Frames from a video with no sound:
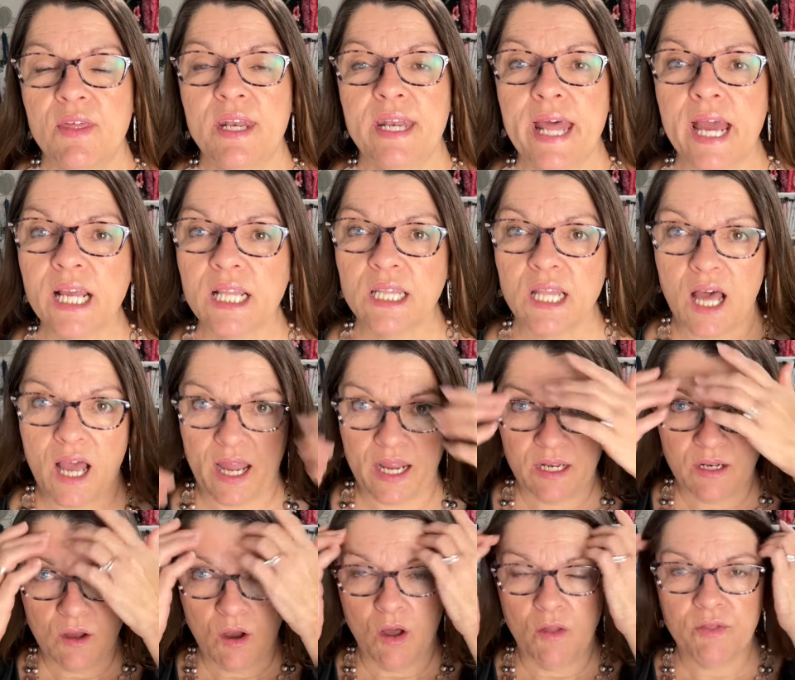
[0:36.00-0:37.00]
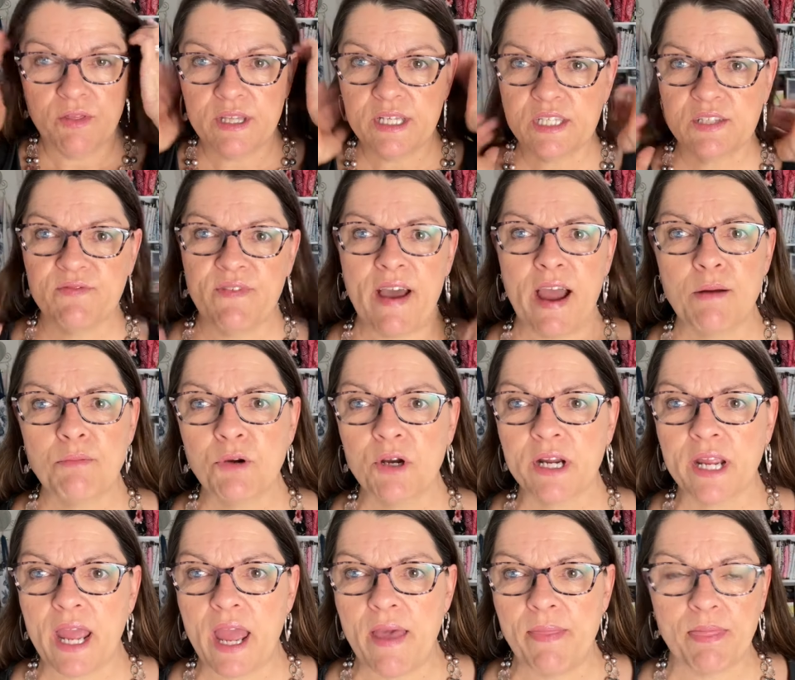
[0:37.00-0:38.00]
neckline on this
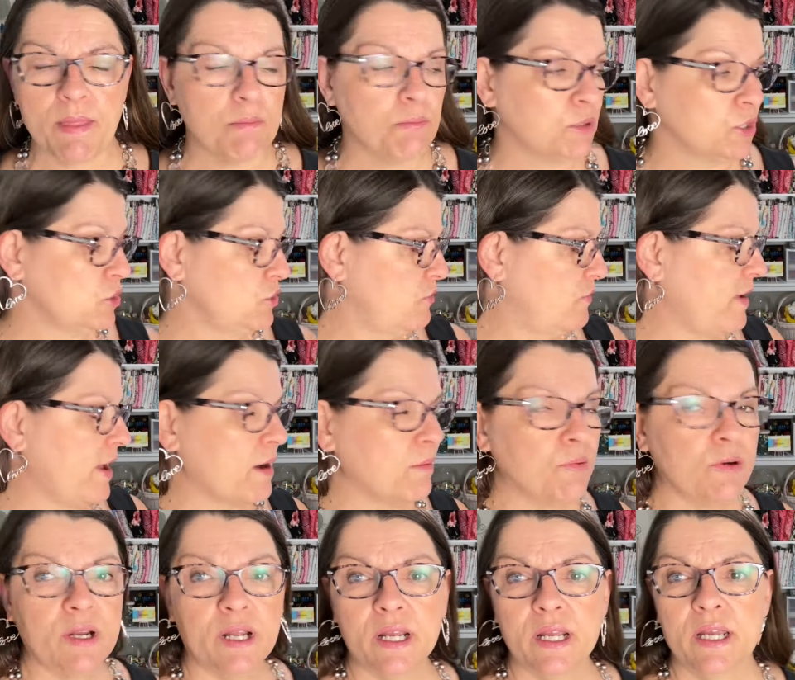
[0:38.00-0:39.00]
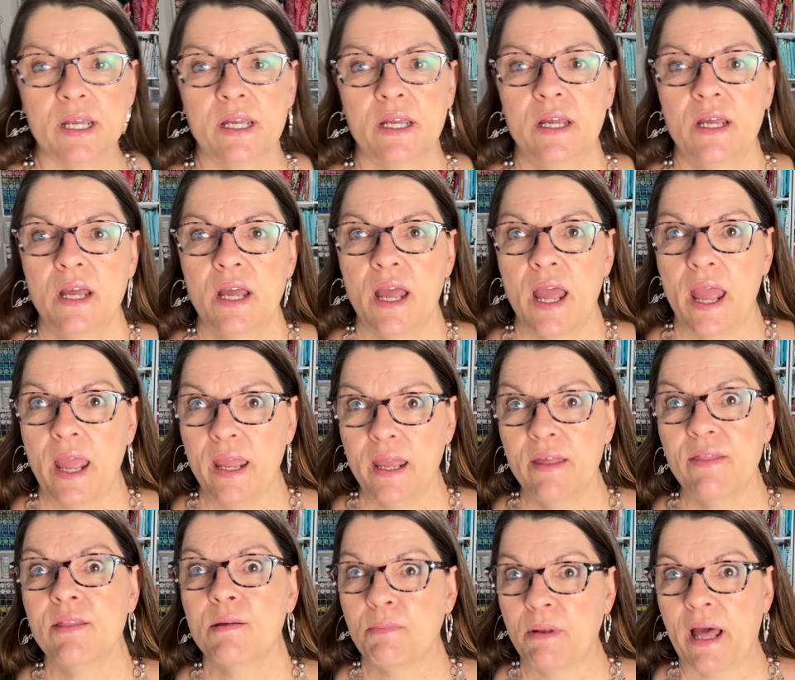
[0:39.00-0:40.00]
fabric and the blue fabric
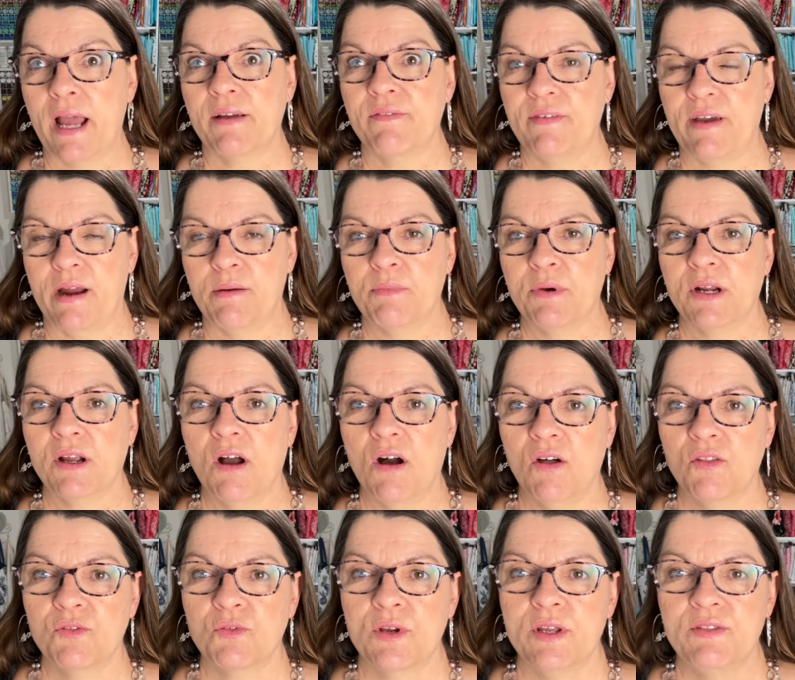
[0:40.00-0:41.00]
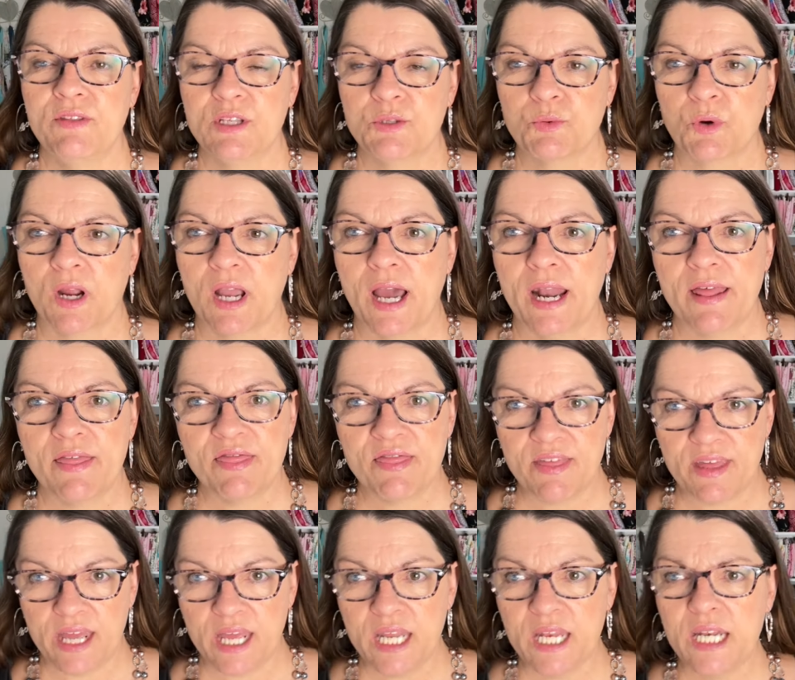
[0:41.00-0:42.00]
and the black fabric. All three of these were kind of
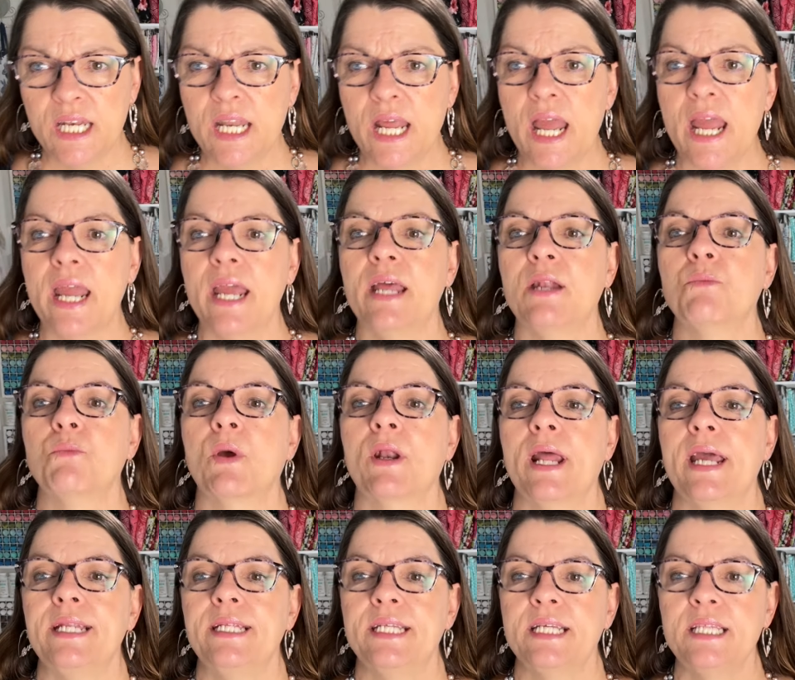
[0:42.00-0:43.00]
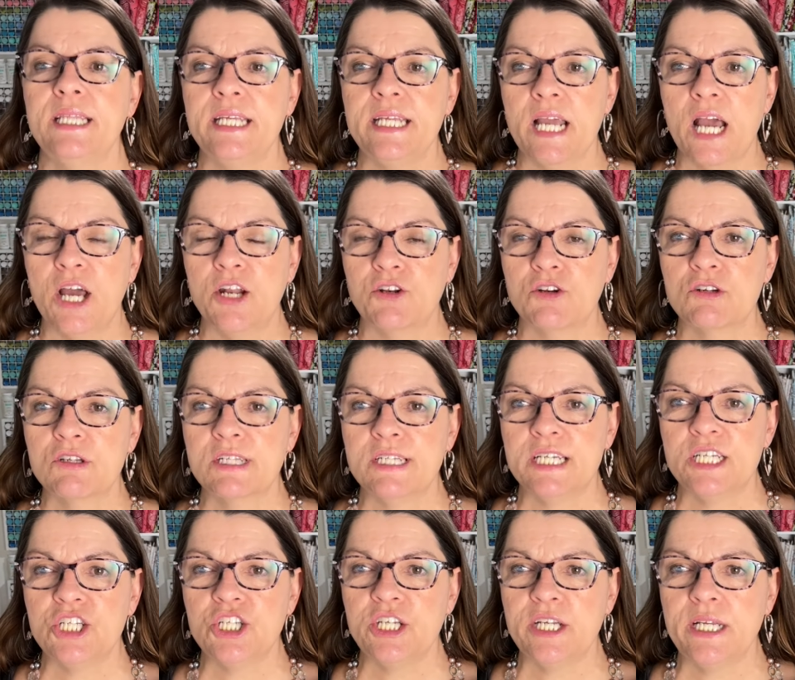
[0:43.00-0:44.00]
thin. And when I did the
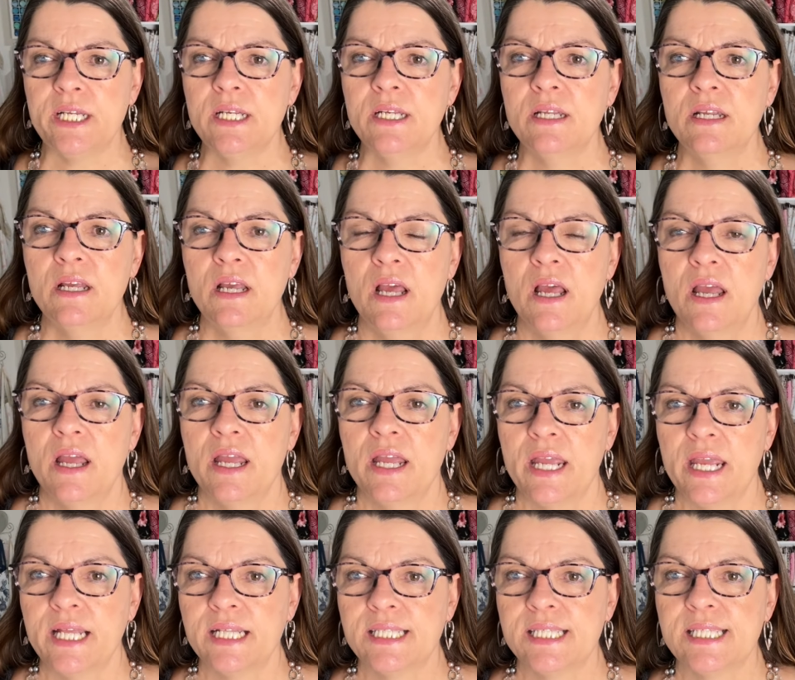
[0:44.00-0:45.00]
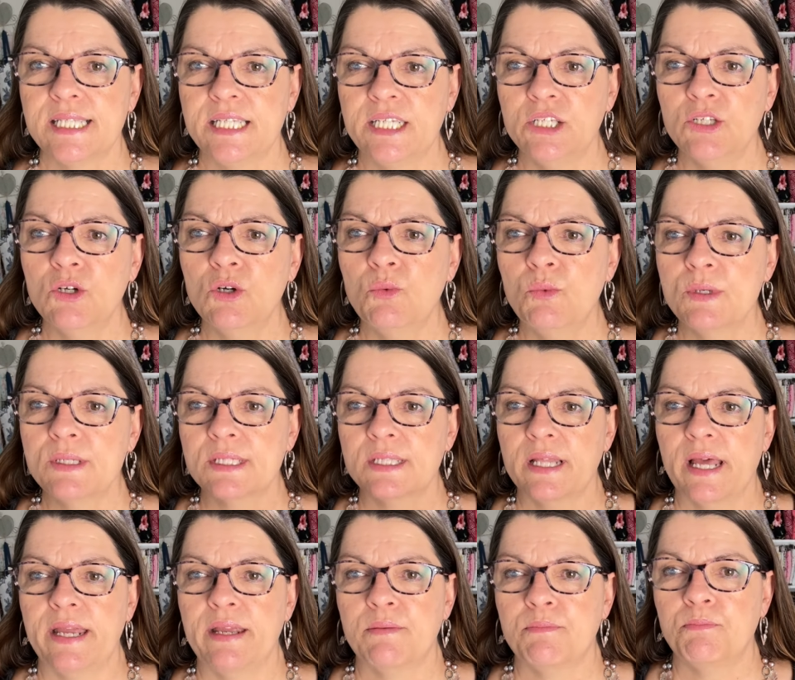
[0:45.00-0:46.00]
understitching, it still was
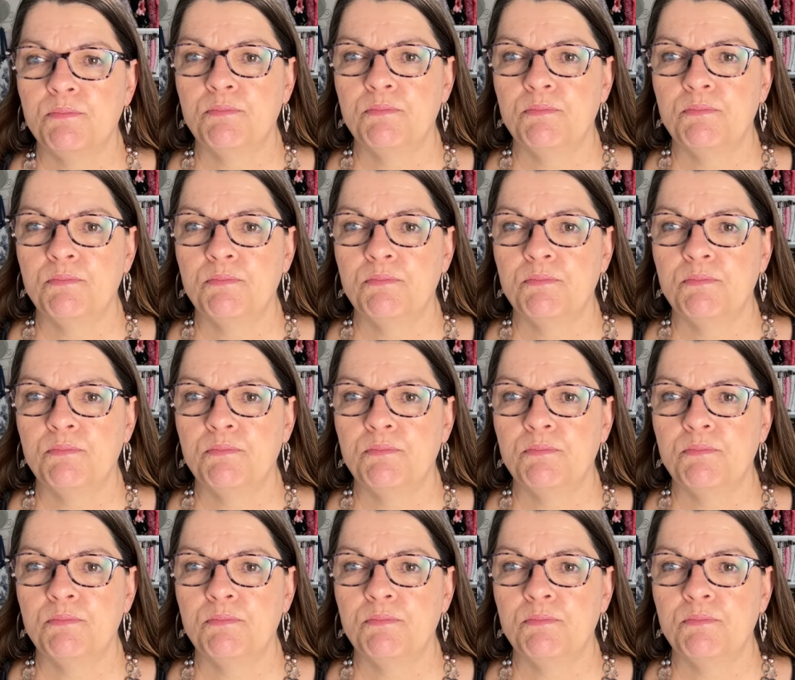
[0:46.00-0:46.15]
like